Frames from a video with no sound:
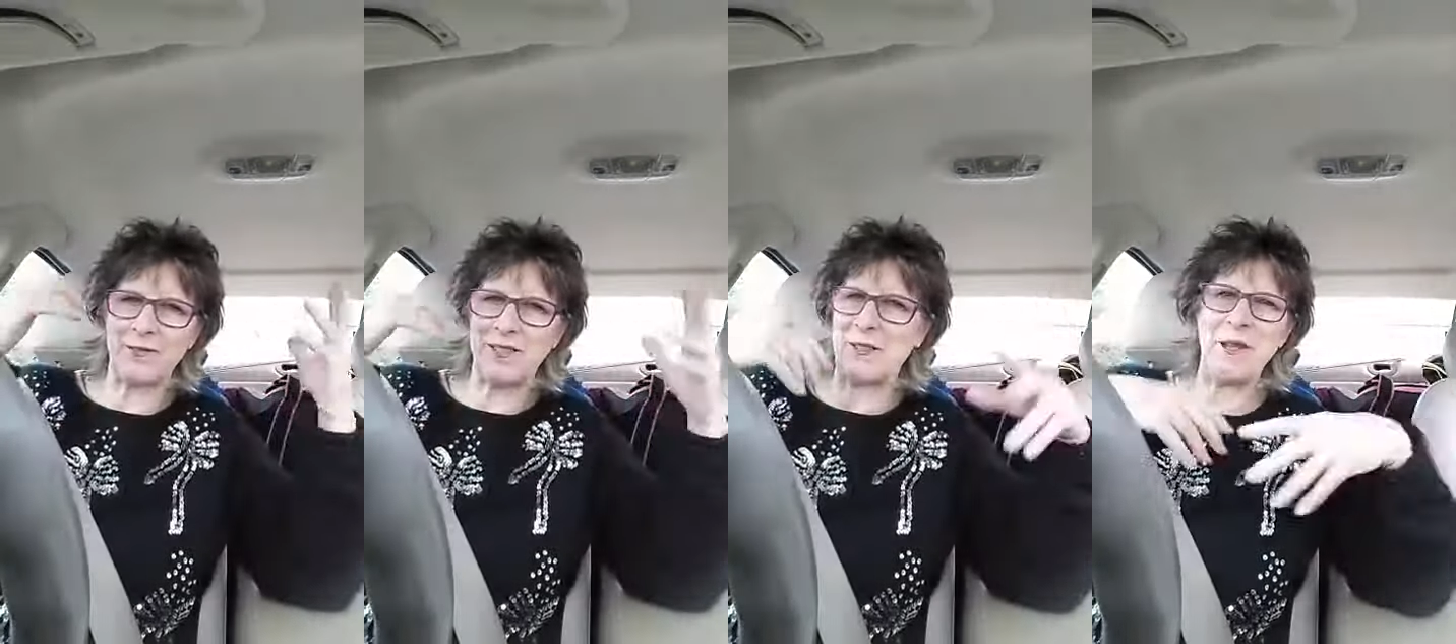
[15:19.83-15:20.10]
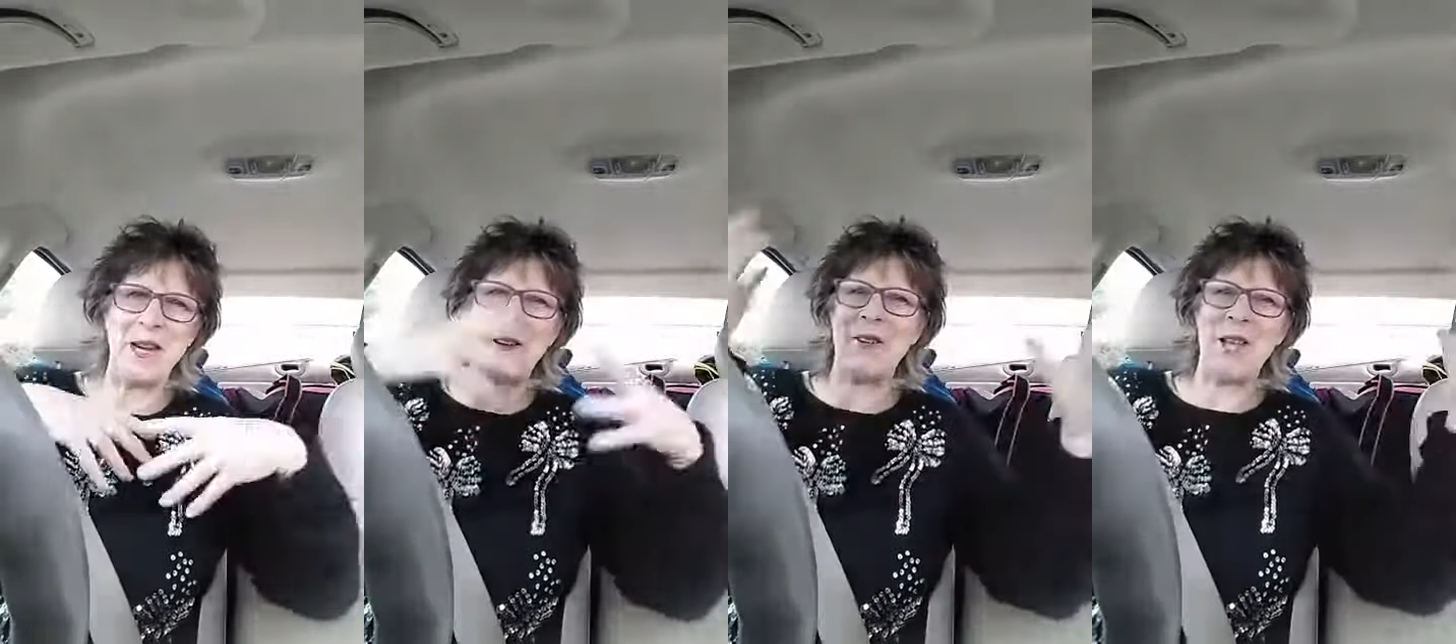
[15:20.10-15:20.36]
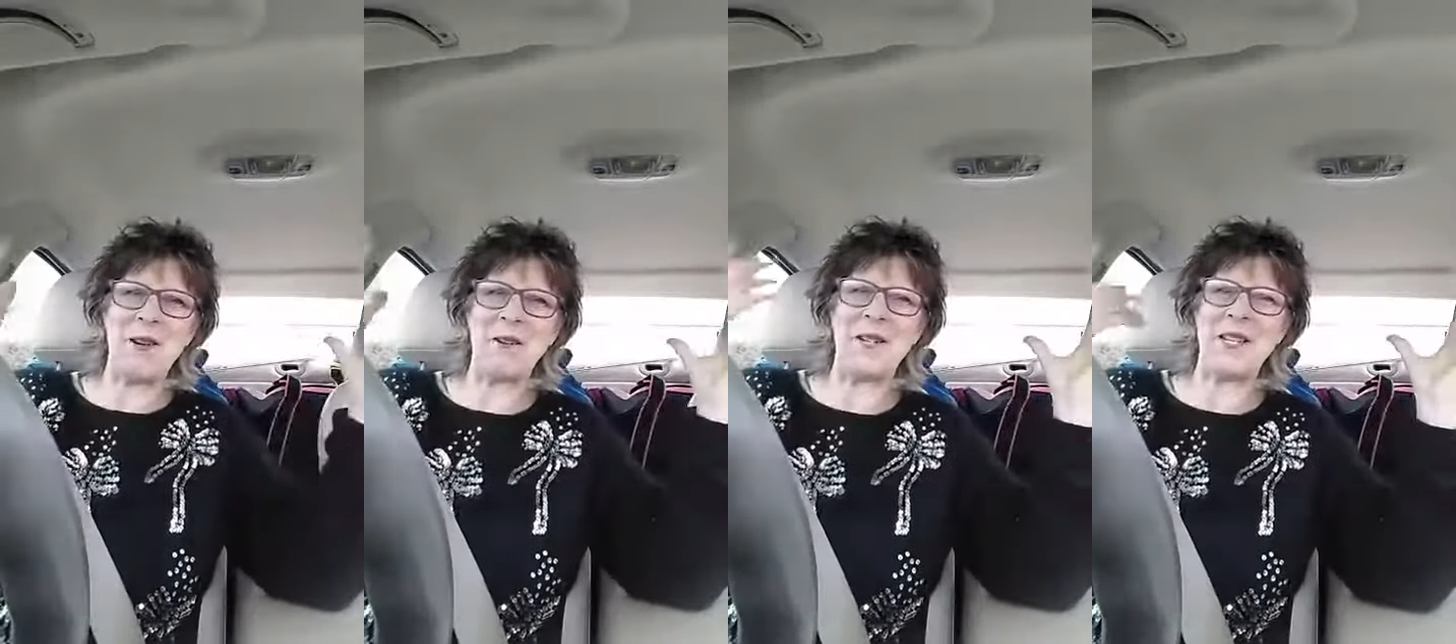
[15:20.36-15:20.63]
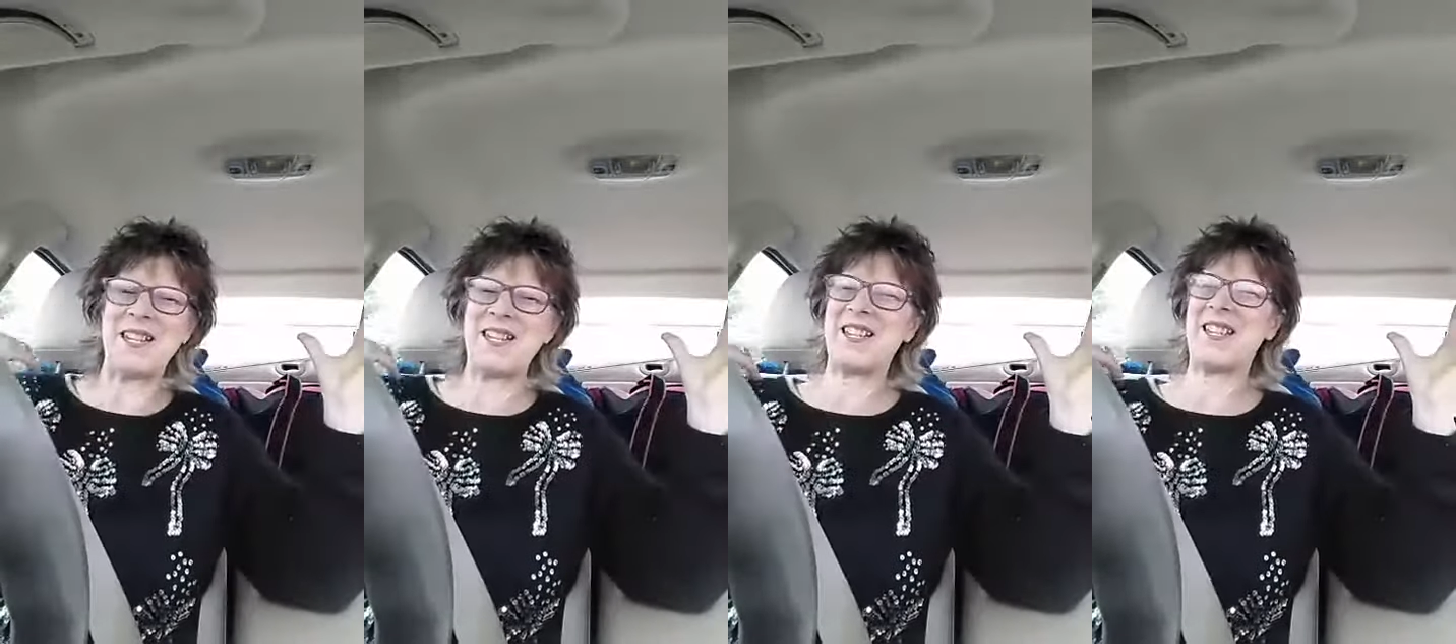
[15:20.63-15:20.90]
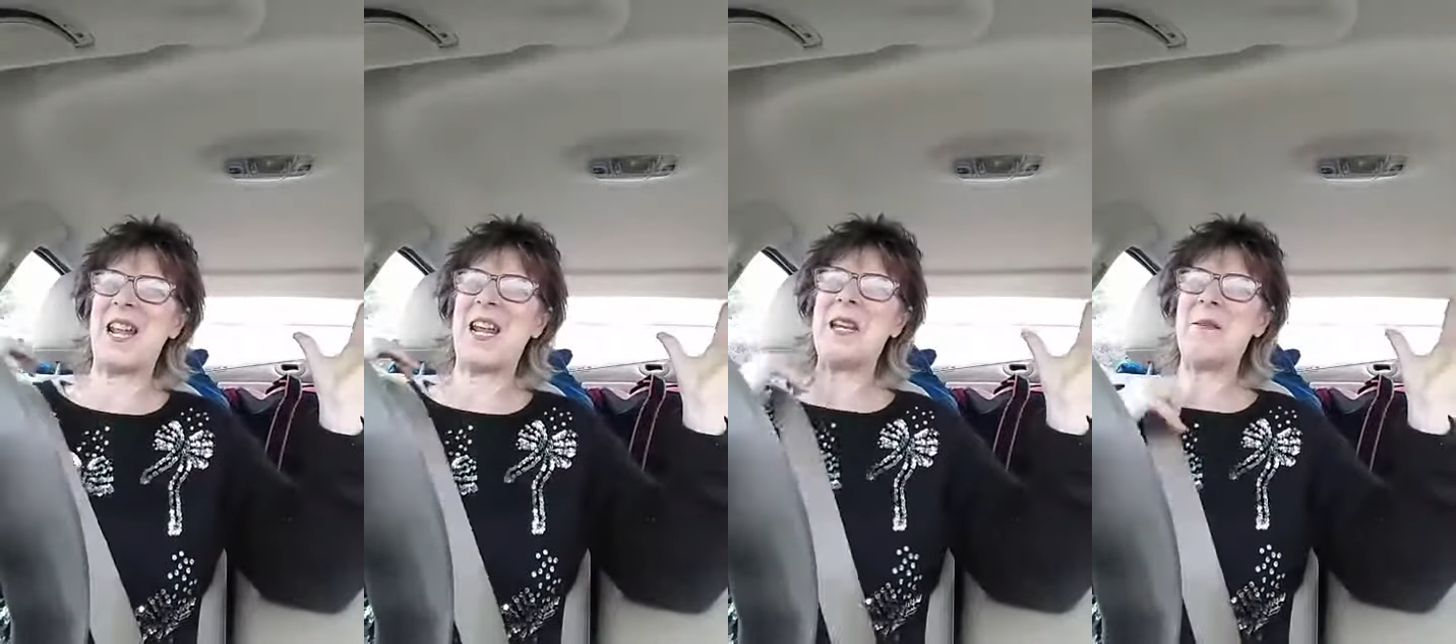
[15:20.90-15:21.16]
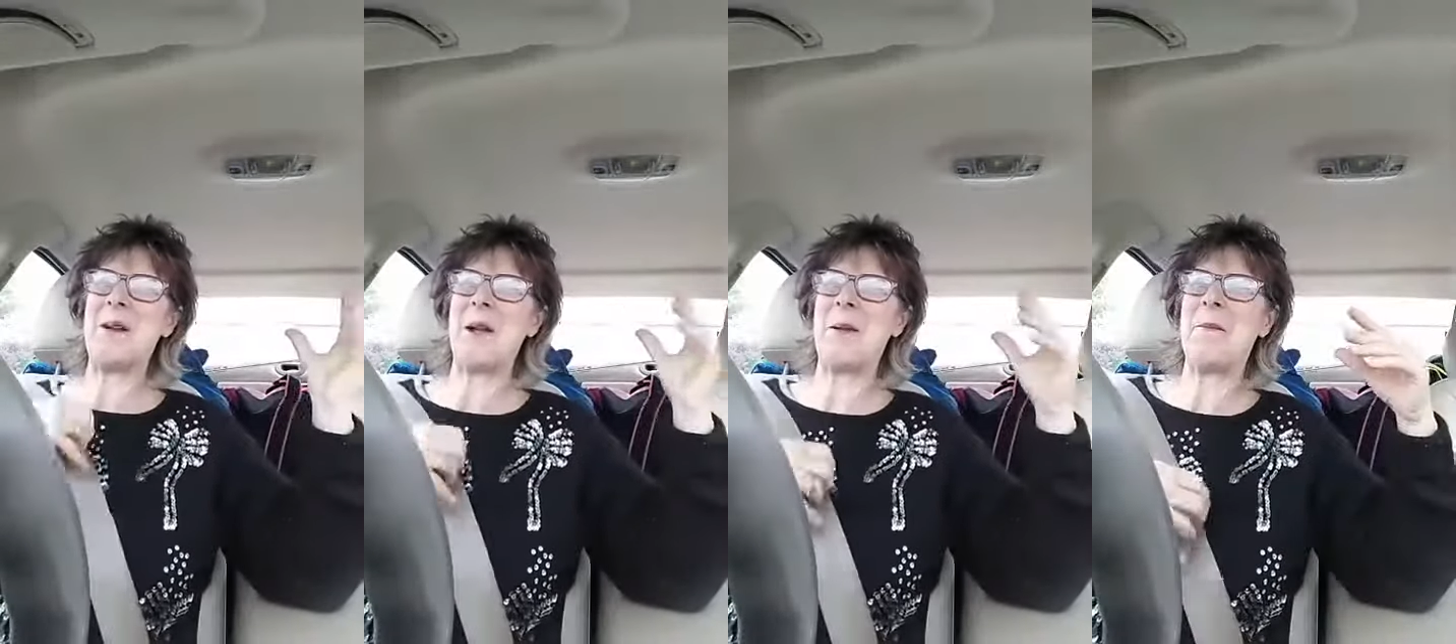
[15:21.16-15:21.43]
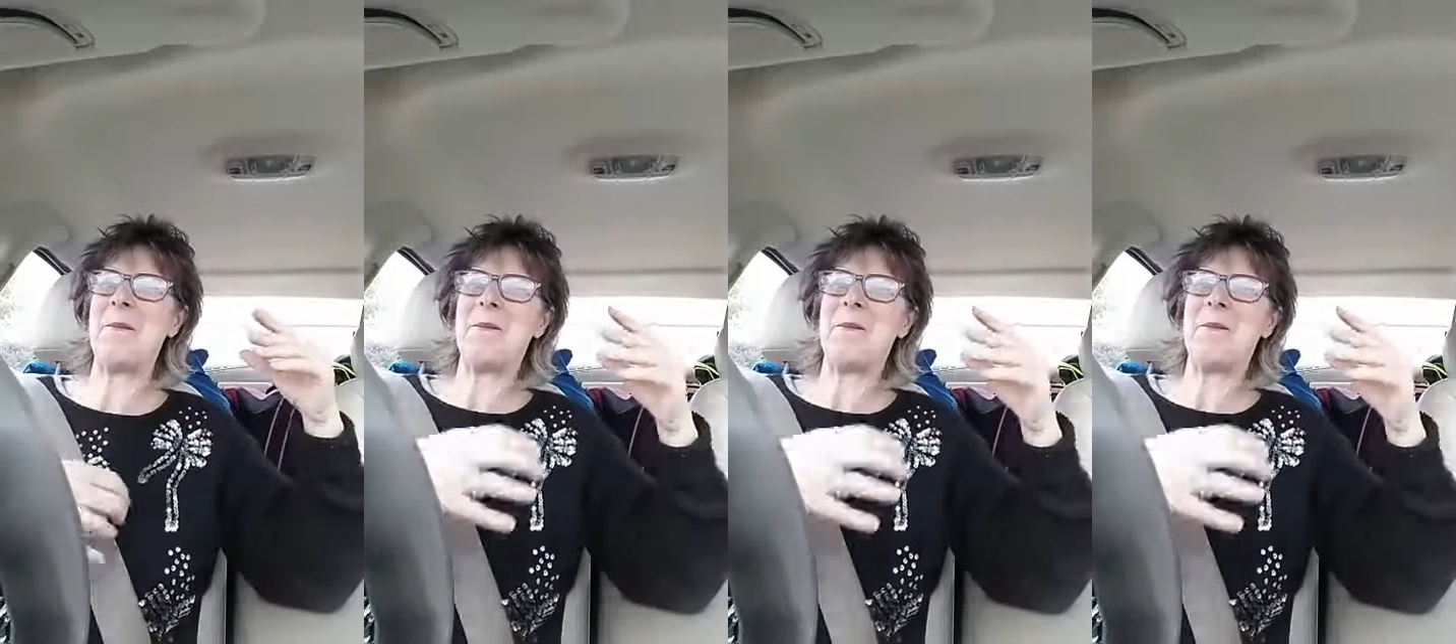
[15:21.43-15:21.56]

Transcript: whatever that word is. Anyway,